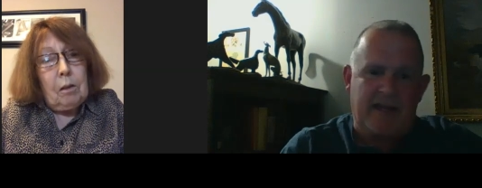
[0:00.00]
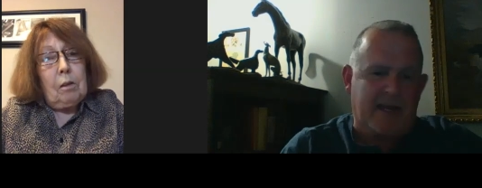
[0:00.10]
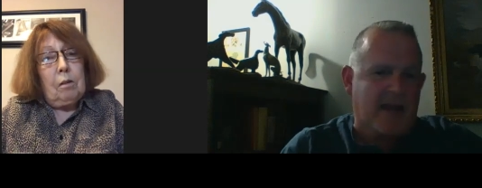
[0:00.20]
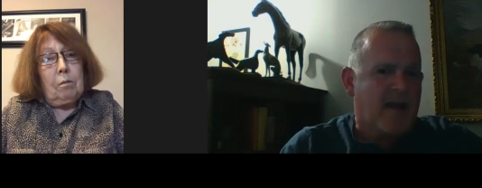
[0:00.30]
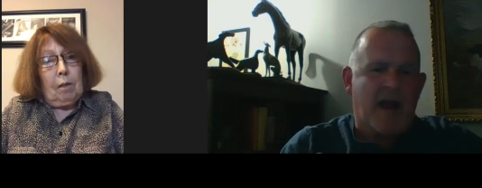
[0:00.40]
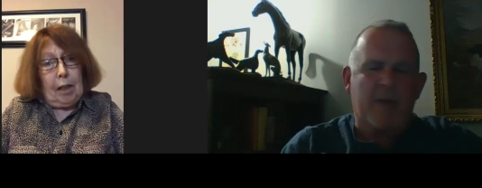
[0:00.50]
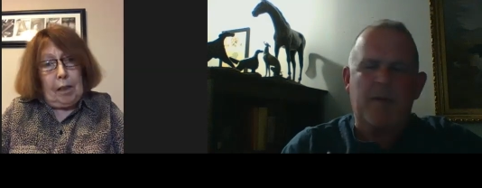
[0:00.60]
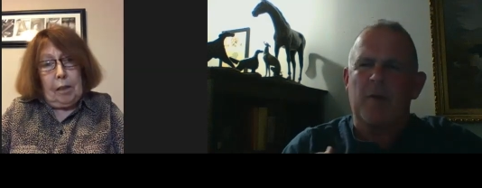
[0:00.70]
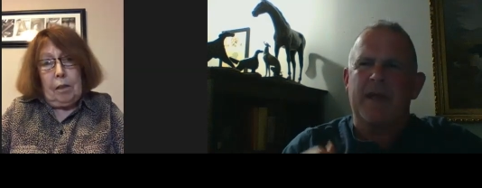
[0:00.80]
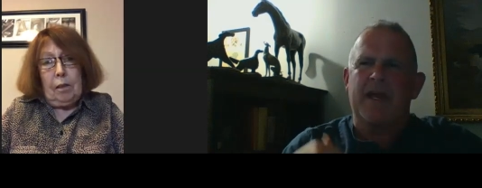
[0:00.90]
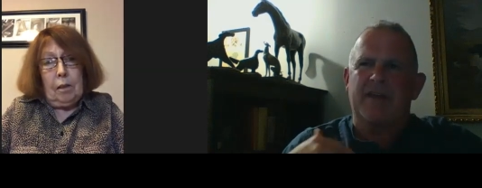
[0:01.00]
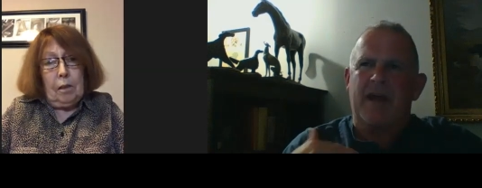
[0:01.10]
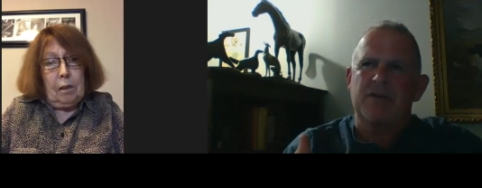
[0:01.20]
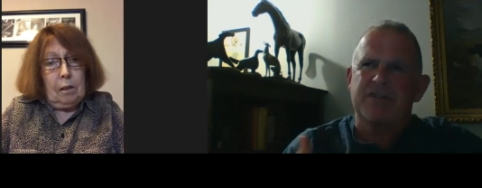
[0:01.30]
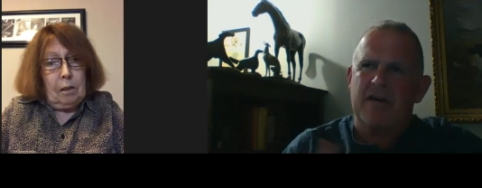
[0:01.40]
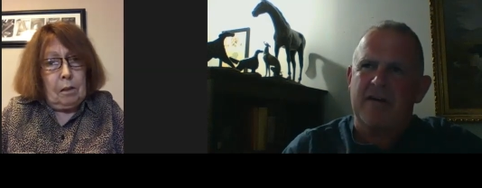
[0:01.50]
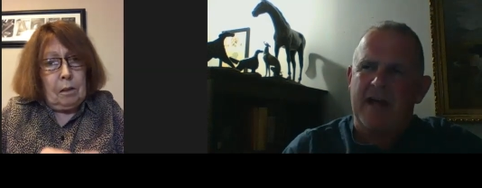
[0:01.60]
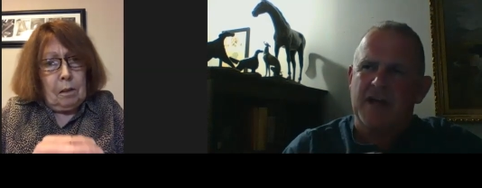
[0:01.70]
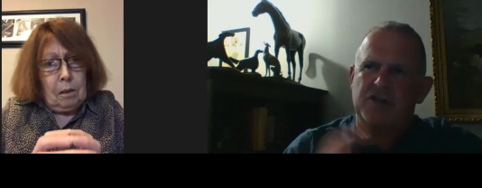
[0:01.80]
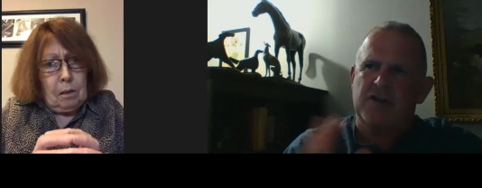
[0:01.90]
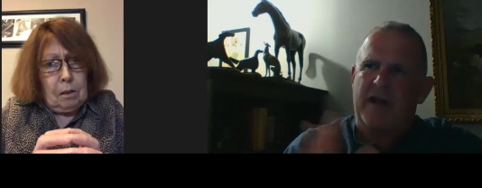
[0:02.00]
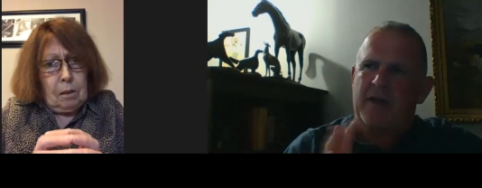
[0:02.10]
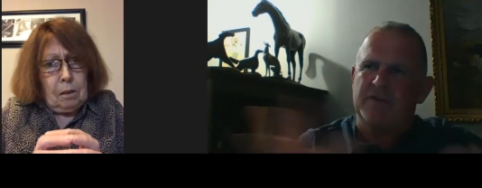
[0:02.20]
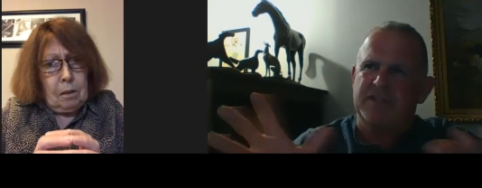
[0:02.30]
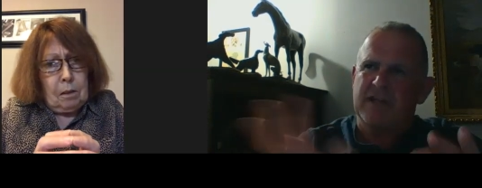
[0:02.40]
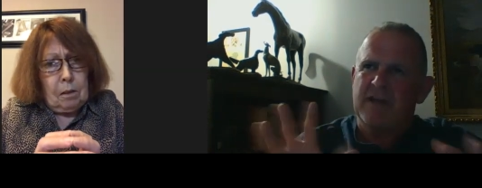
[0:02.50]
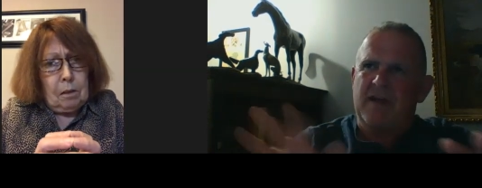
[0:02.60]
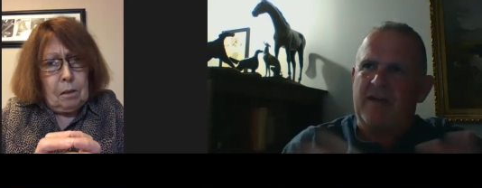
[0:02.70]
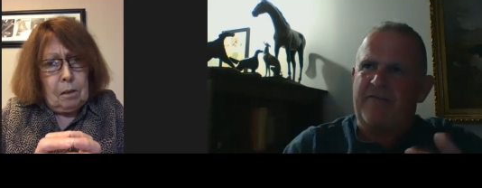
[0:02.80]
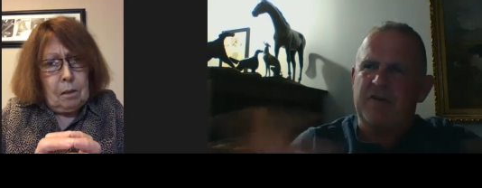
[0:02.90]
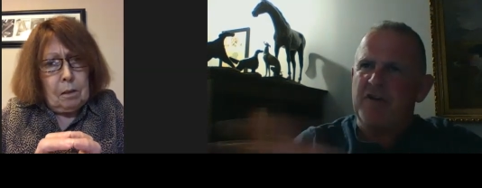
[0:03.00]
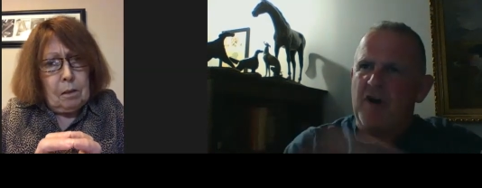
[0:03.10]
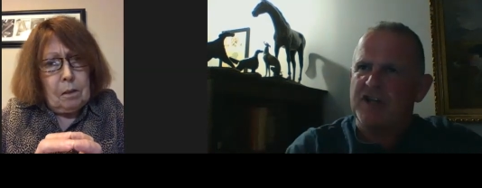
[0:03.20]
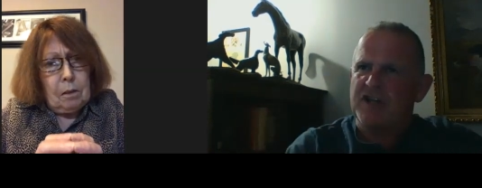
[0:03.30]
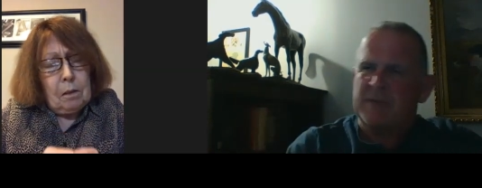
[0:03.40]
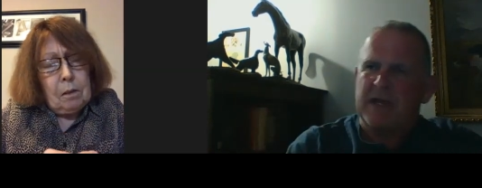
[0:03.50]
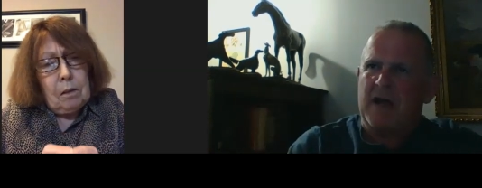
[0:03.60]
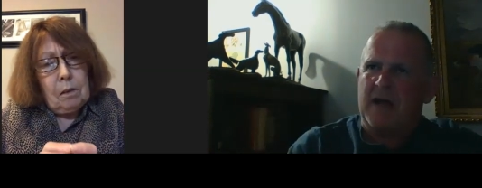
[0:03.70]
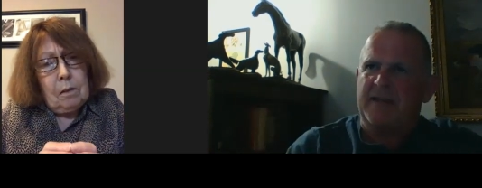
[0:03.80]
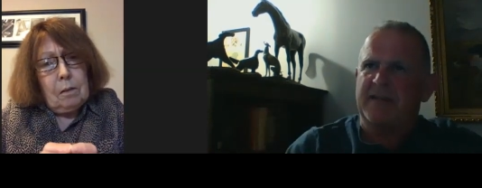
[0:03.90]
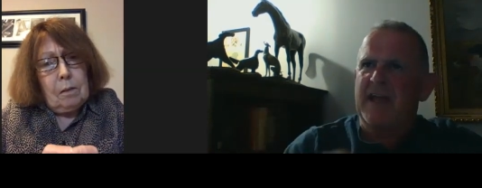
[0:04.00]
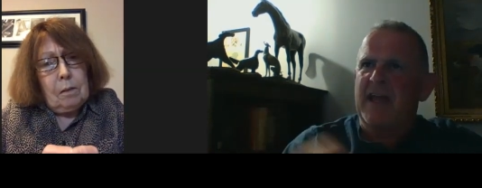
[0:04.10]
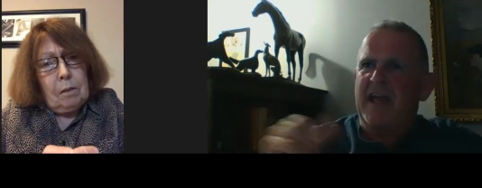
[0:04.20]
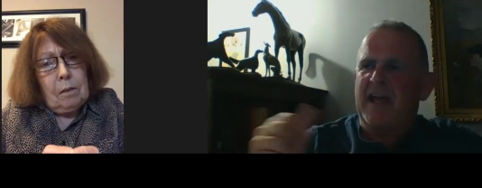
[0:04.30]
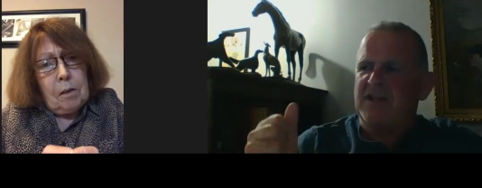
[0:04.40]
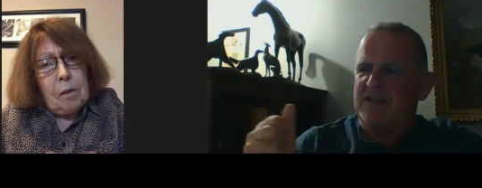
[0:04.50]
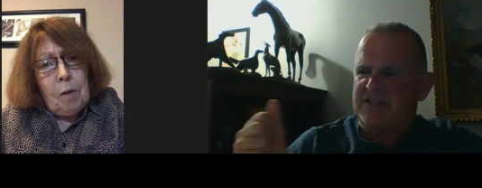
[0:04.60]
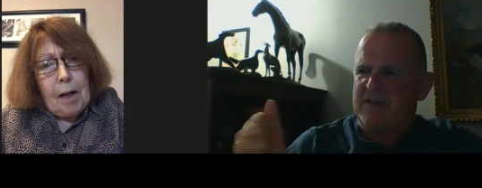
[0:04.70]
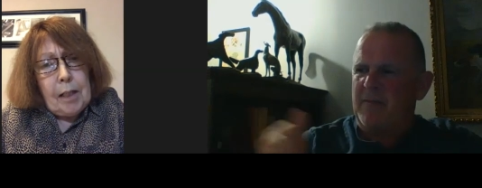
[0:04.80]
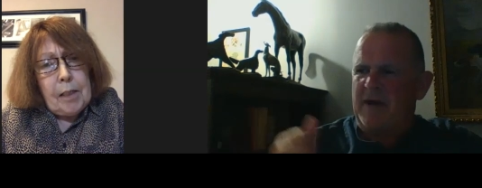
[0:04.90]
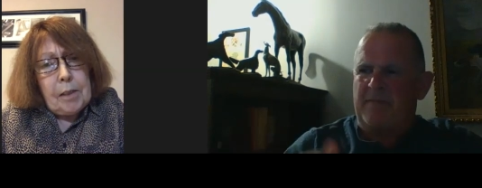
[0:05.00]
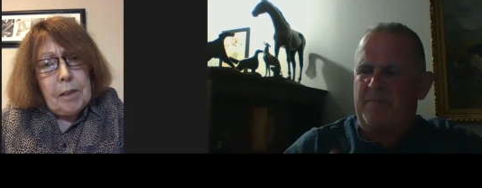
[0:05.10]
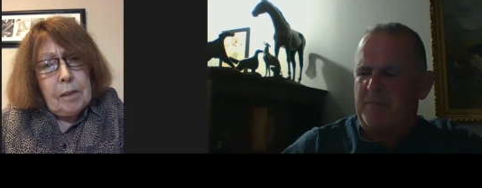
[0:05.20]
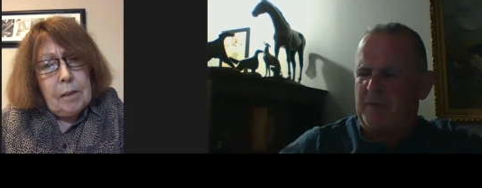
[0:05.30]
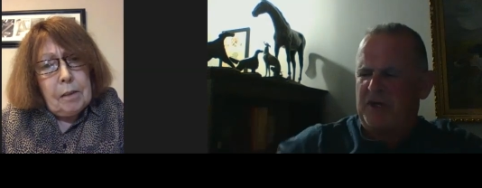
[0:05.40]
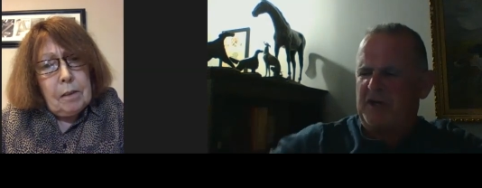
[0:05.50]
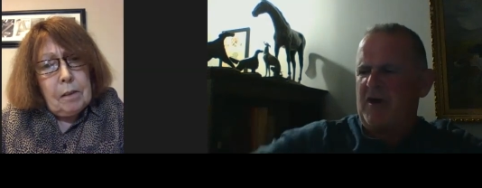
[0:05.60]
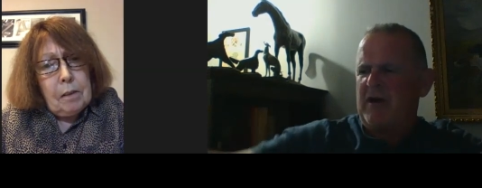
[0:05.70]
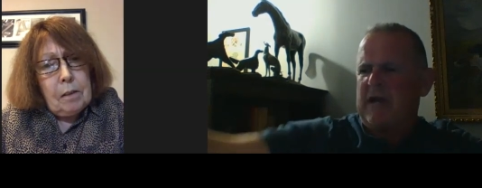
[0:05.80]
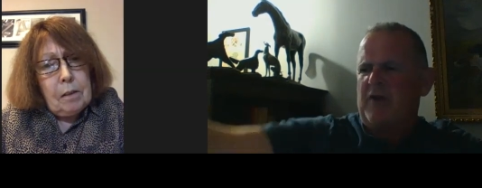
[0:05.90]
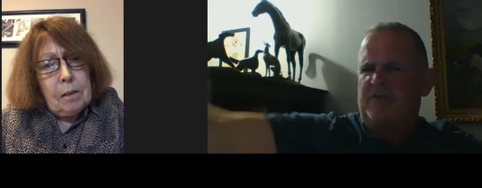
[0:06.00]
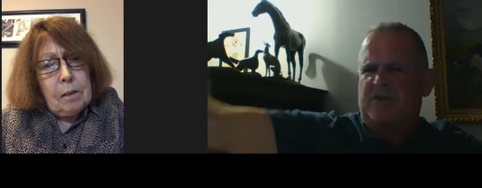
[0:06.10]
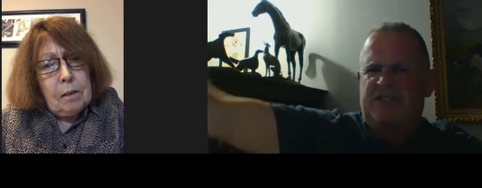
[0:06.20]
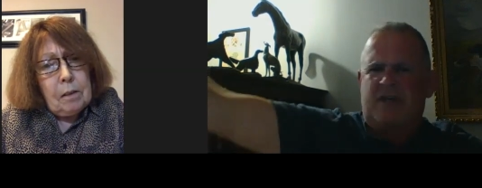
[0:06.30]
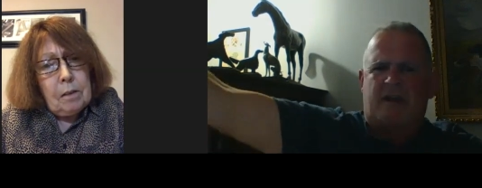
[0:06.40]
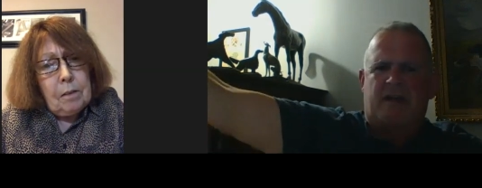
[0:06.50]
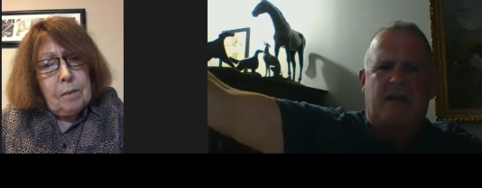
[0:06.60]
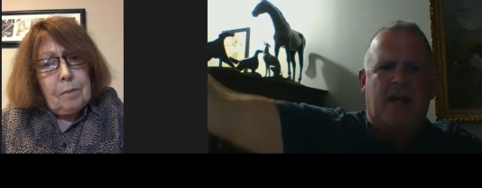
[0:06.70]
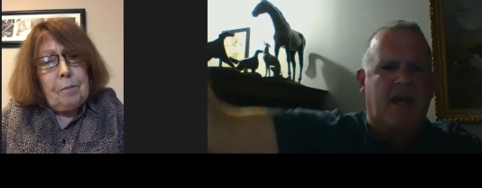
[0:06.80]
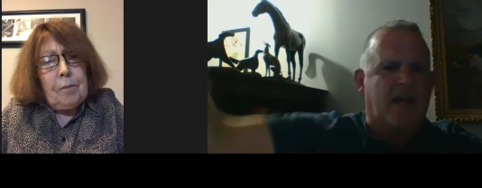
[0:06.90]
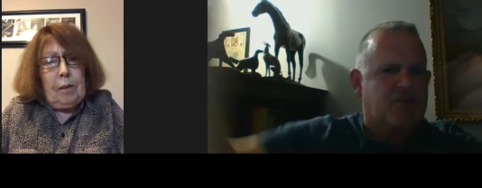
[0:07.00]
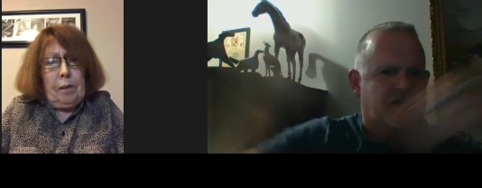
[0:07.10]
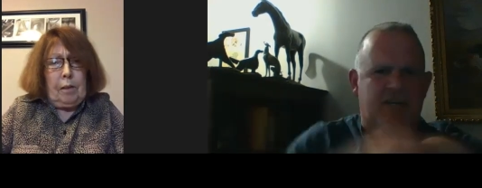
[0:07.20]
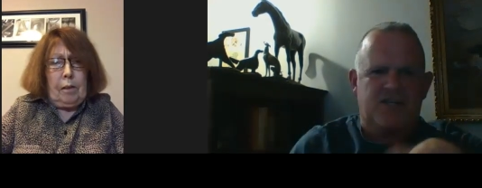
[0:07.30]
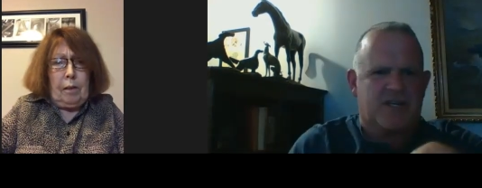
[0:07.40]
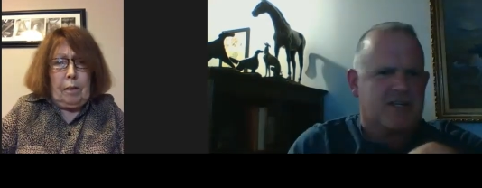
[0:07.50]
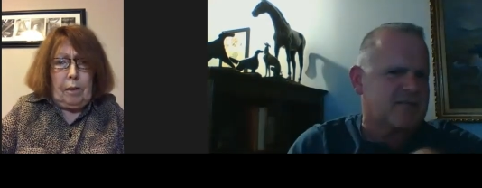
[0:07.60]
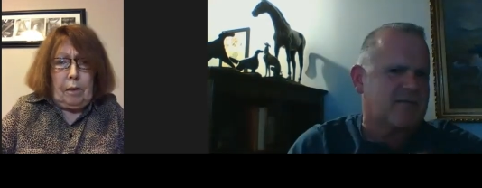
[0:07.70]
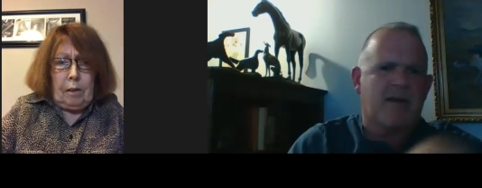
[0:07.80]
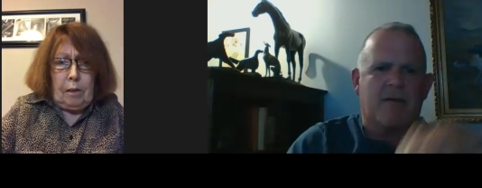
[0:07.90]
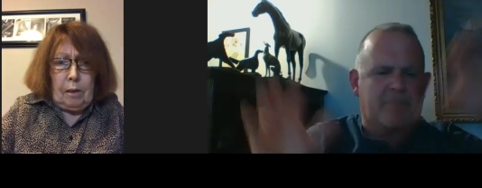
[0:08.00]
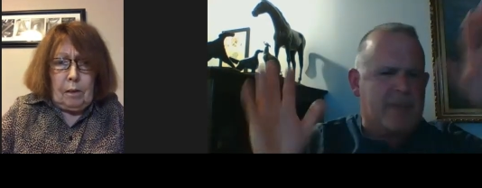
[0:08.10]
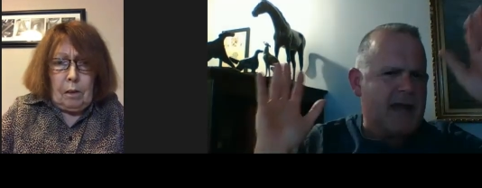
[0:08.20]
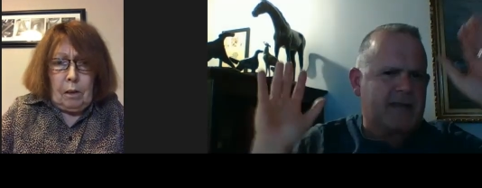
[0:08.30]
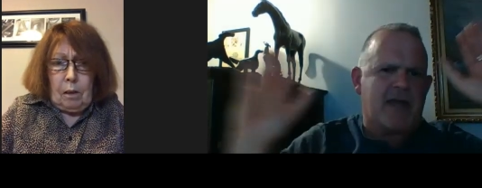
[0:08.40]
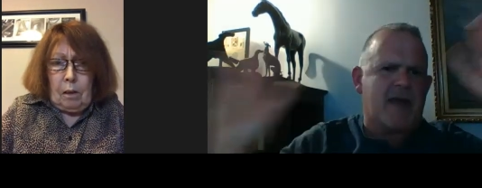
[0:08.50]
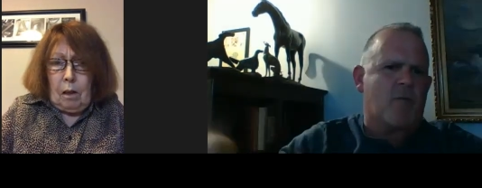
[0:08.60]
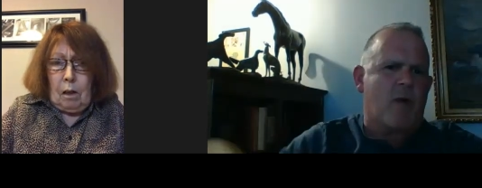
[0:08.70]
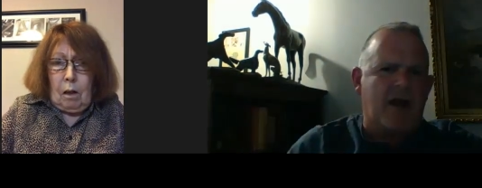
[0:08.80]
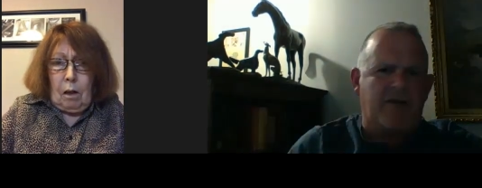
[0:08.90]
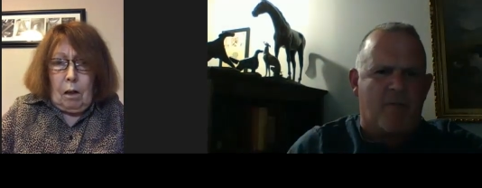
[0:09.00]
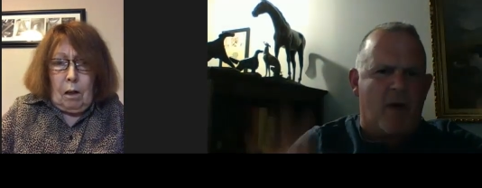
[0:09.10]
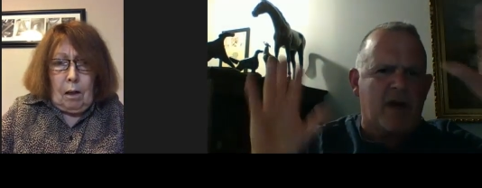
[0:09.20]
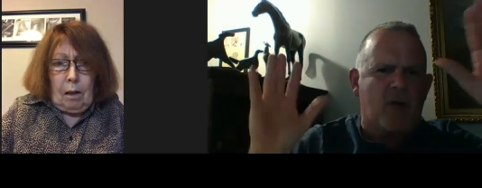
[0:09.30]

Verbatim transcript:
Speaker 1: Like right. being at the Aris National, I was a few dogs behind, and right the dog out in the sun. And she just back that. Why do, why do